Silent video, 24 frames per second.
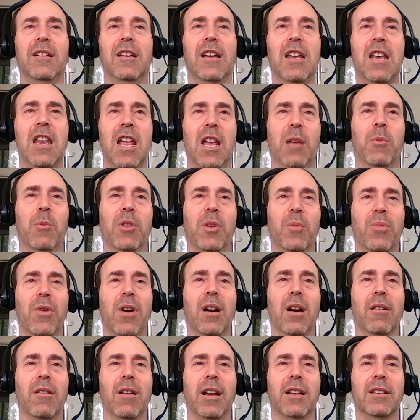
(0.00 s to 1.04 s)
enable the
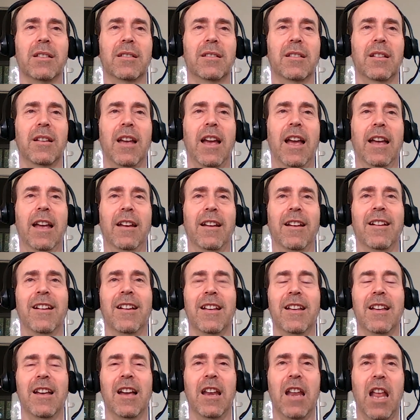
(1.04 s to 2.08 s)
progress and
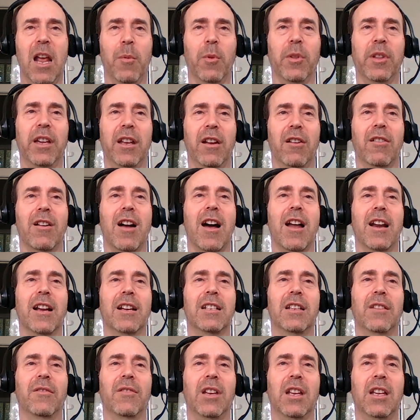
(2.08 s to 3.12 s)
enable the
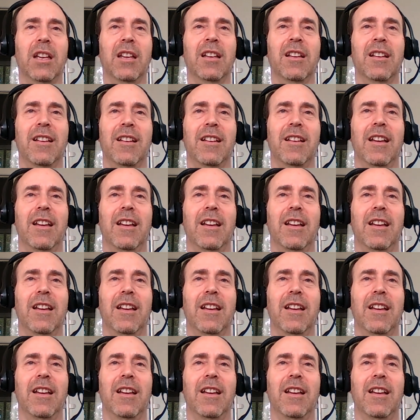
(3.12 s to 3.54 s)
interconnectivity